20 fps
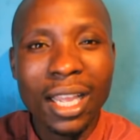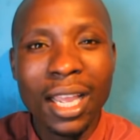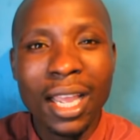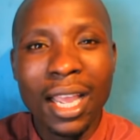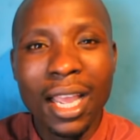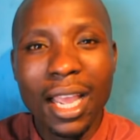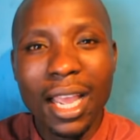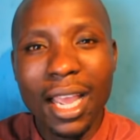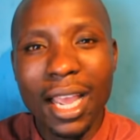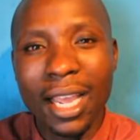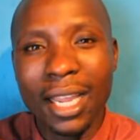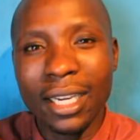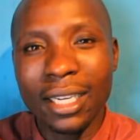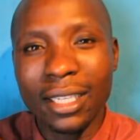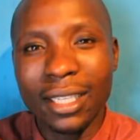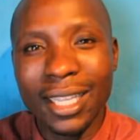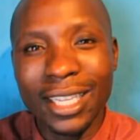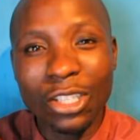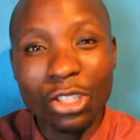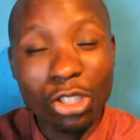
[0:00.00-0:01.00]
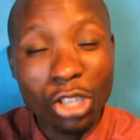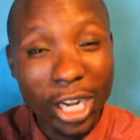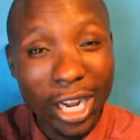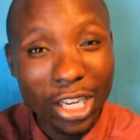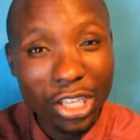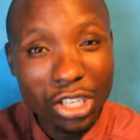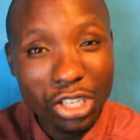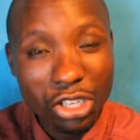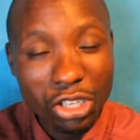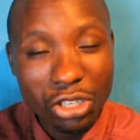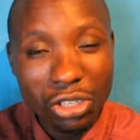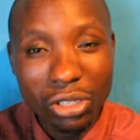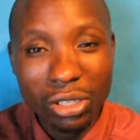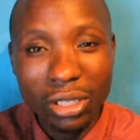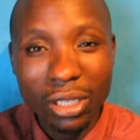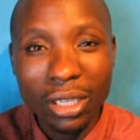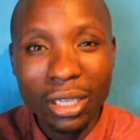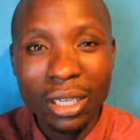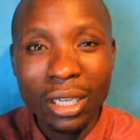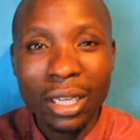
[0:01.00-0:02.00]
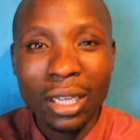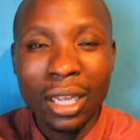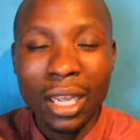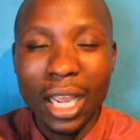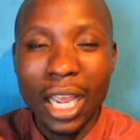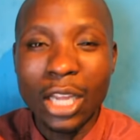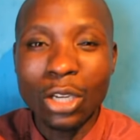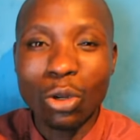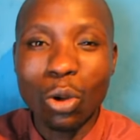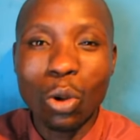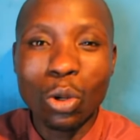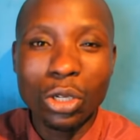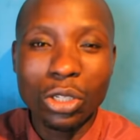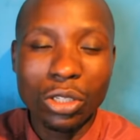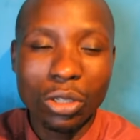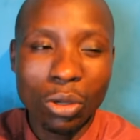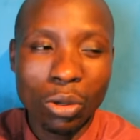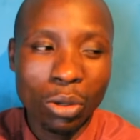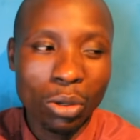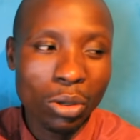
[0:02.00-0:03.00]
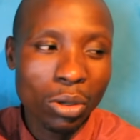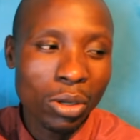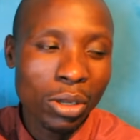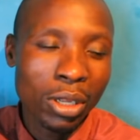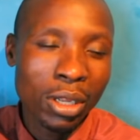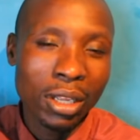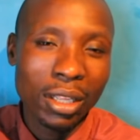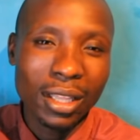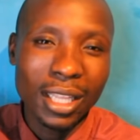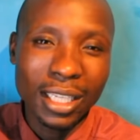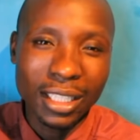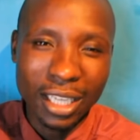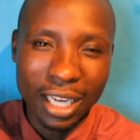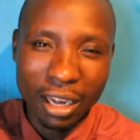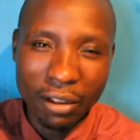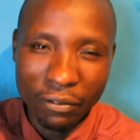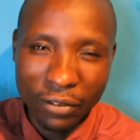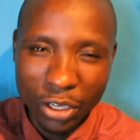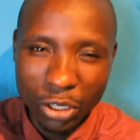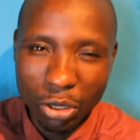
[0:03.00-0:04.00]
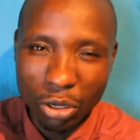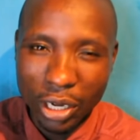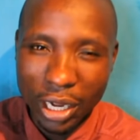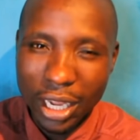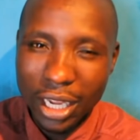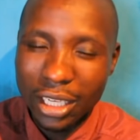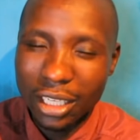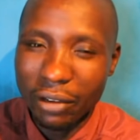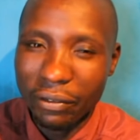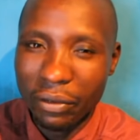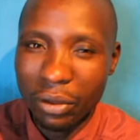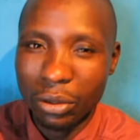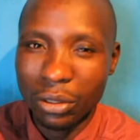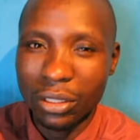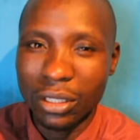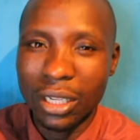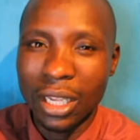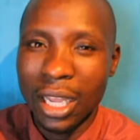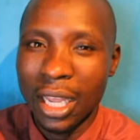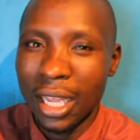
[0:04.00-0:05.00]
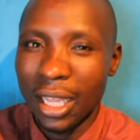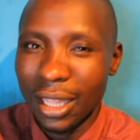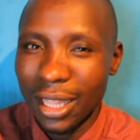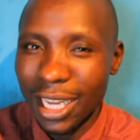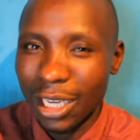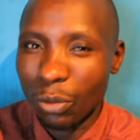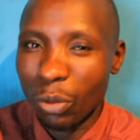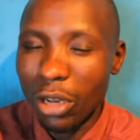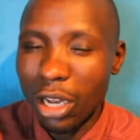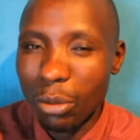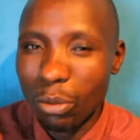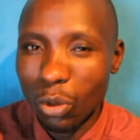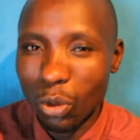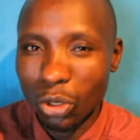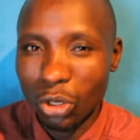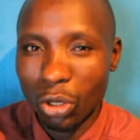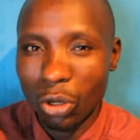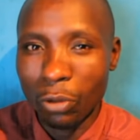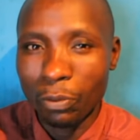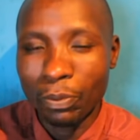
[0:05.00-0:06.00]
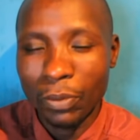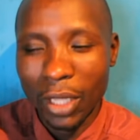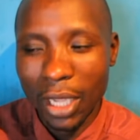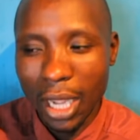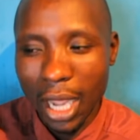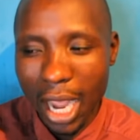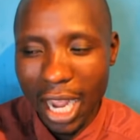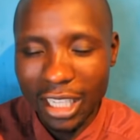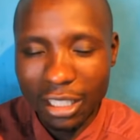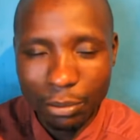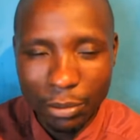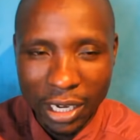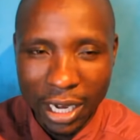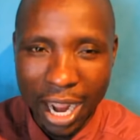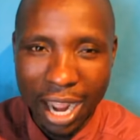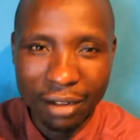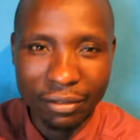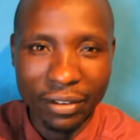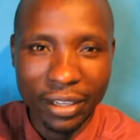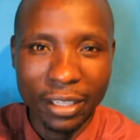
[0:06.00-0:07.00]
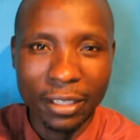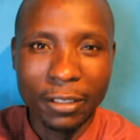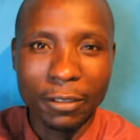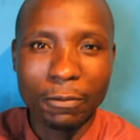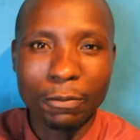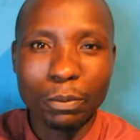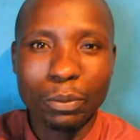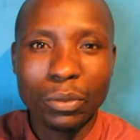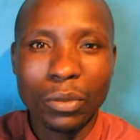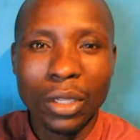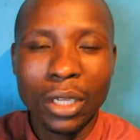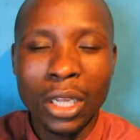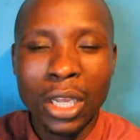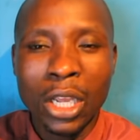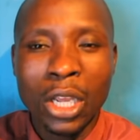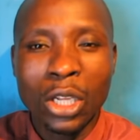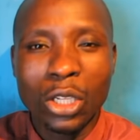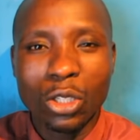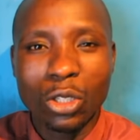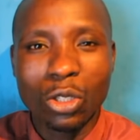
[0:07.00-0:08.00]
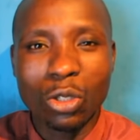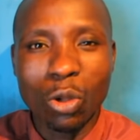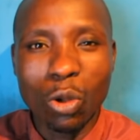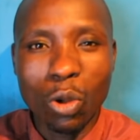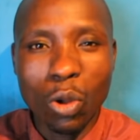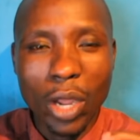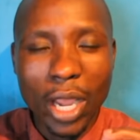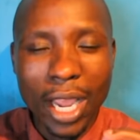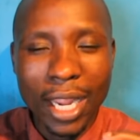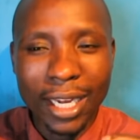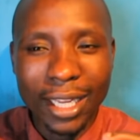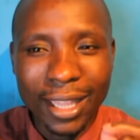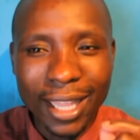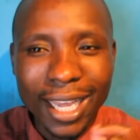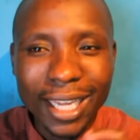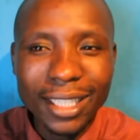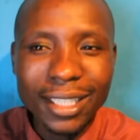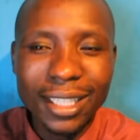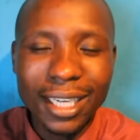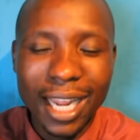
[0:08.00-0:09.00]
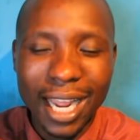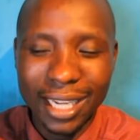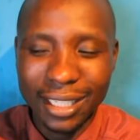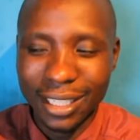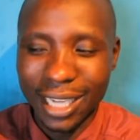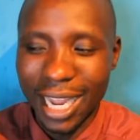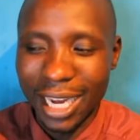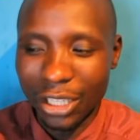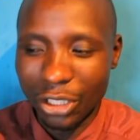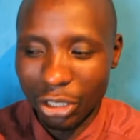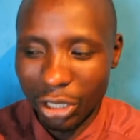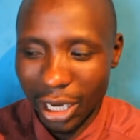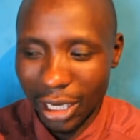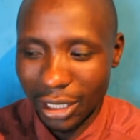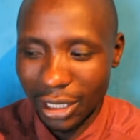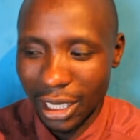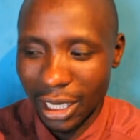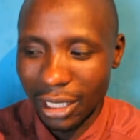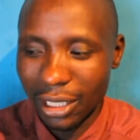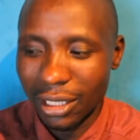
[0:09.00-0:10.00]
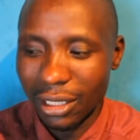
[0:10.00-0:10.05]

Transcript: and the church, and also the television interviews that William Ruto has been having. So, and that has attracted